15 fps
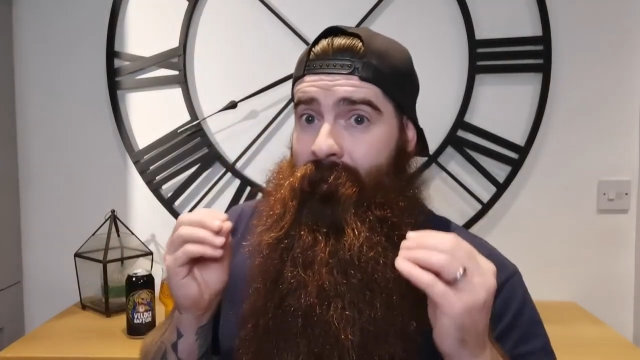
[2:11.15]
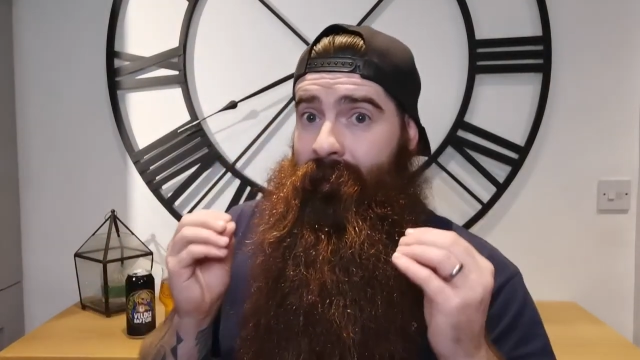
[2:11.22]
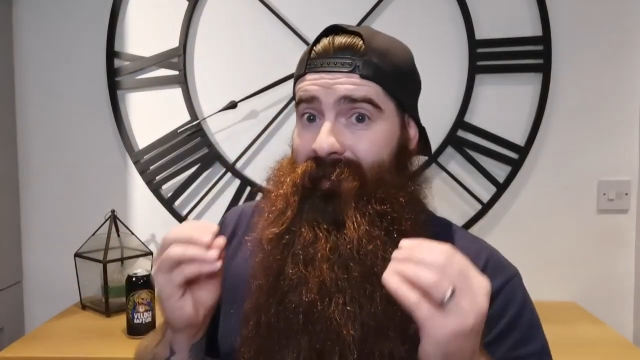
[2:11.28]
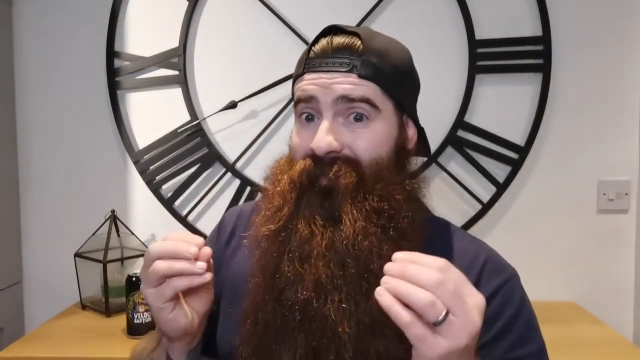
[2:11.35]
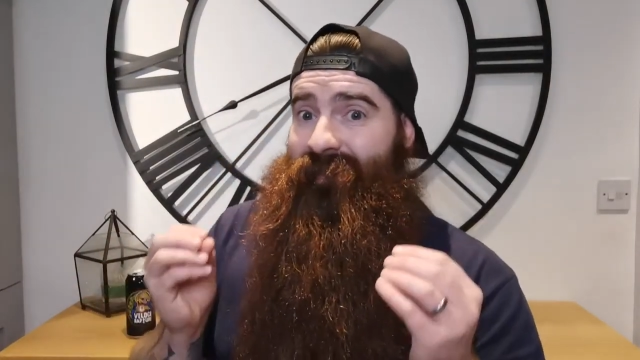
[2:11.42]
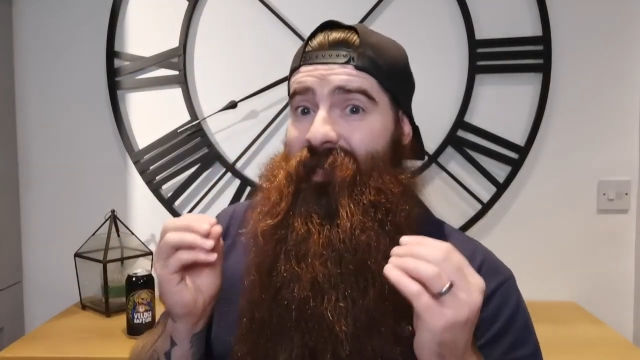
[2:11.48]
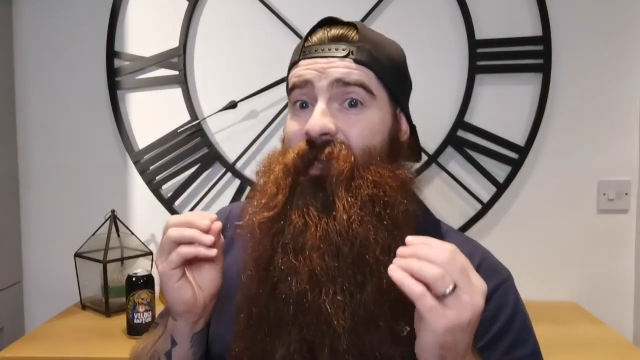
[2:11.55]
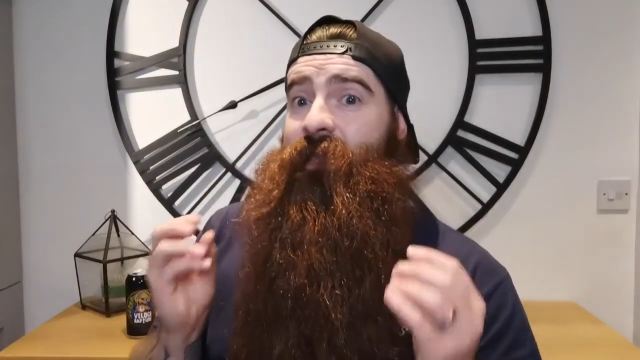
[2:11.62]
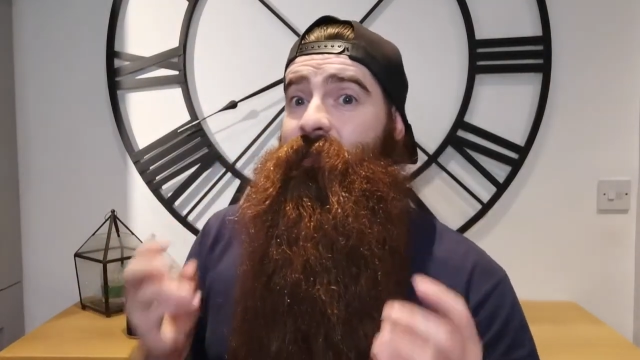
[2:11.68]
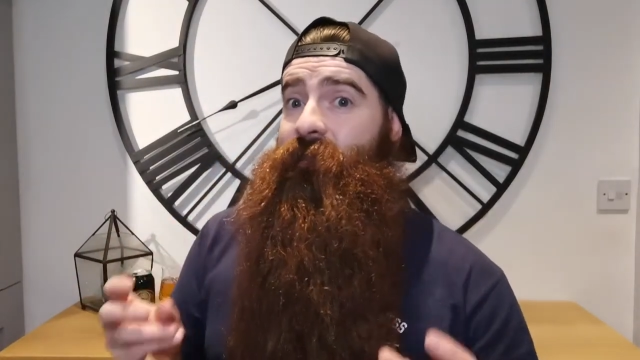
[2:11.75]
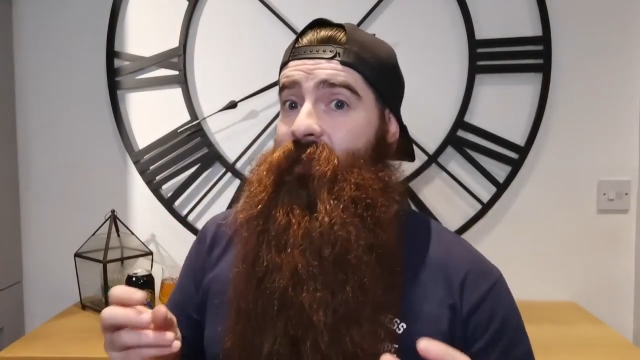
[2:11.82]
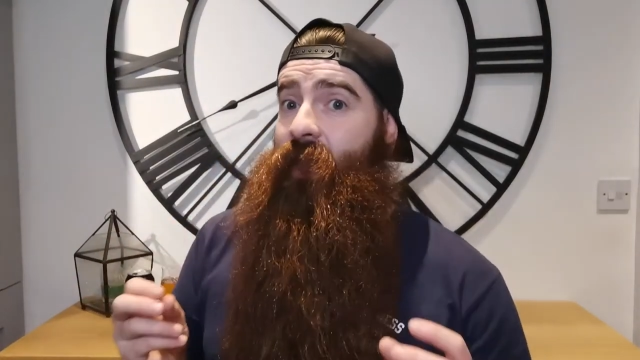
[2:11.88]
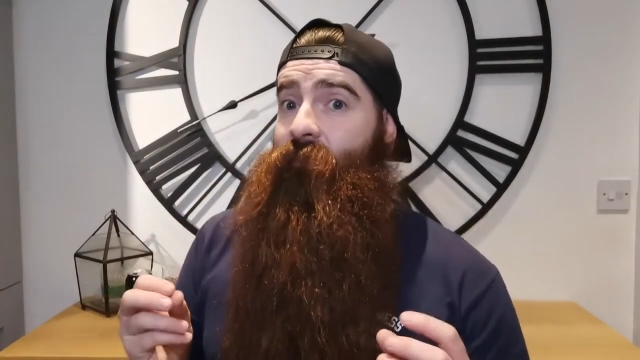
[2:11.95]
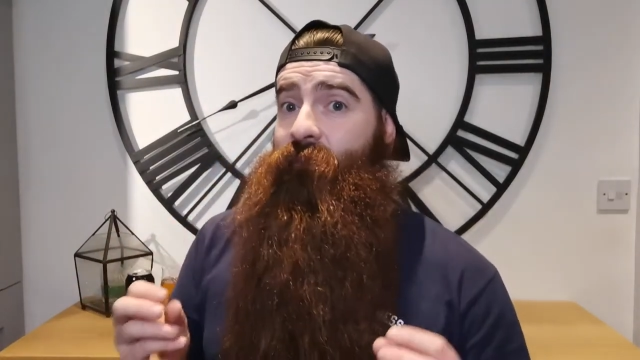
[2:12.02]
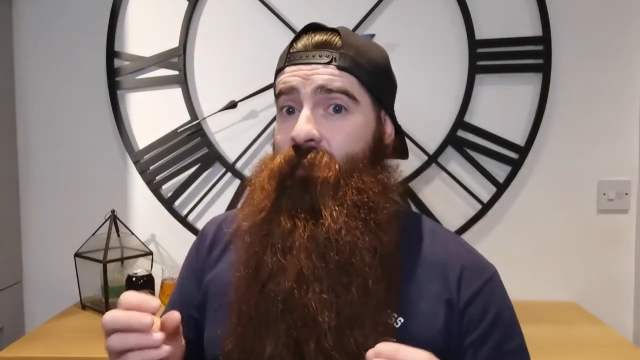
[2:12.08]
Like I say,
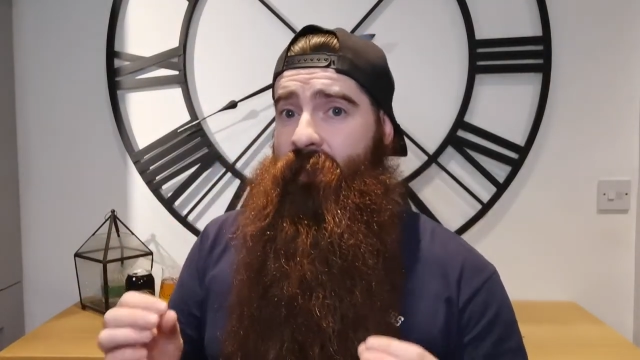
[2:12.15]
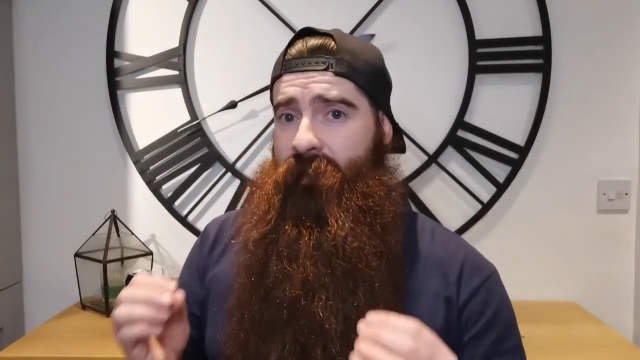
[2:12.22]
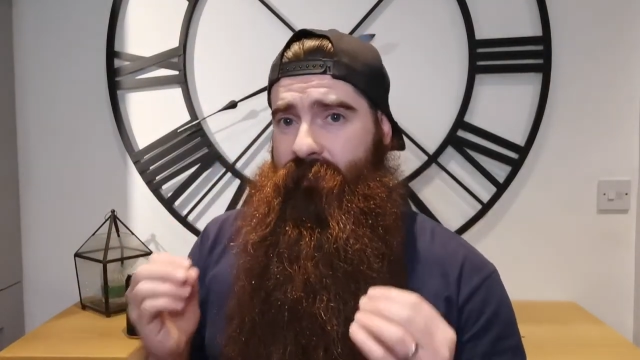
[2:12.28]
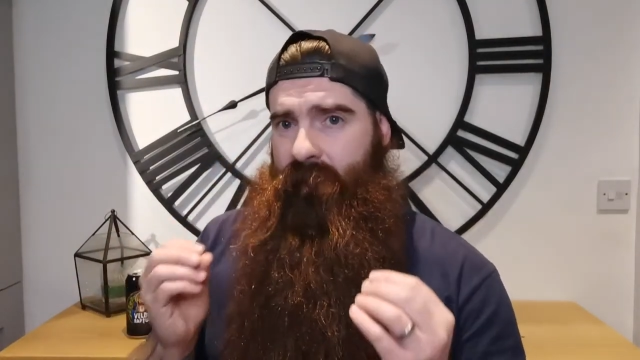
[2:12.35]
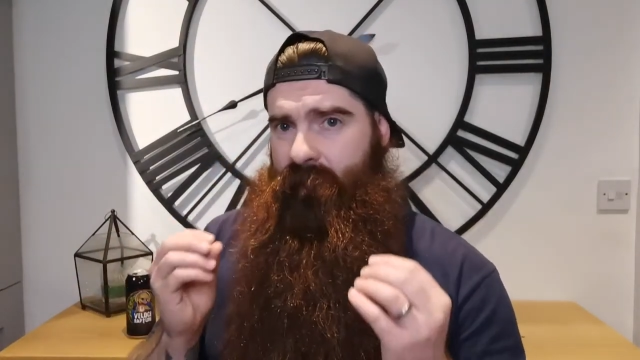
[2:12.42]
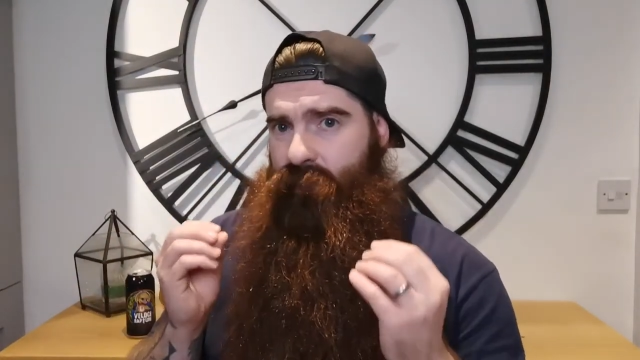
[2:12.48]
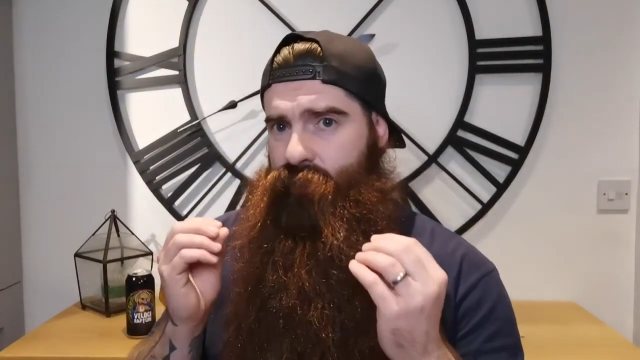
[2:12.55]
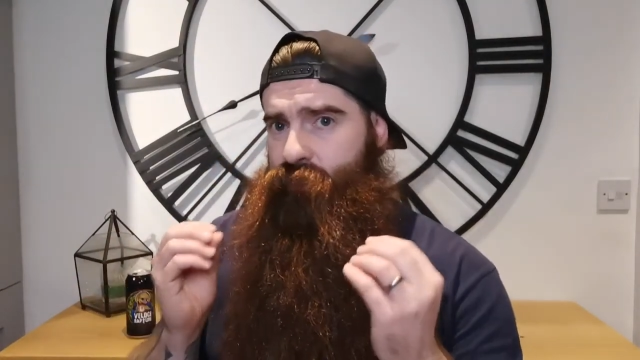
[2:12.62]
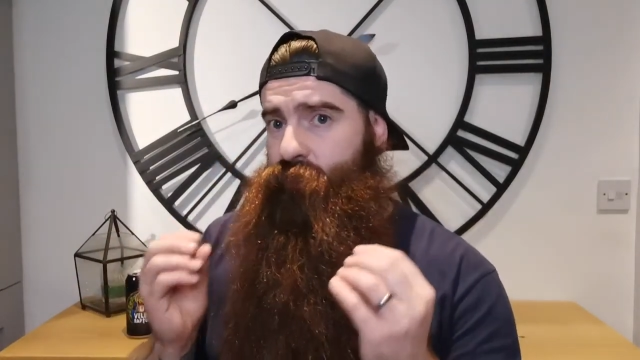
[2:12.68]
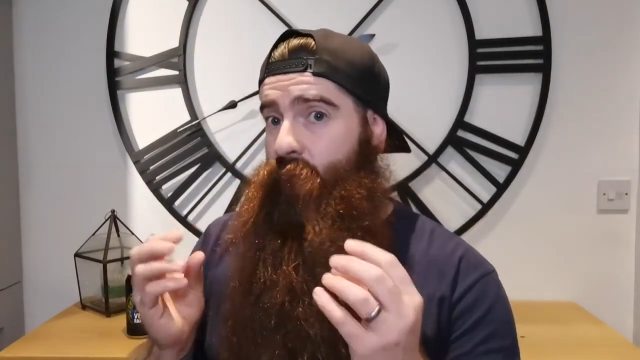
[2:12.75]
definitely it's like a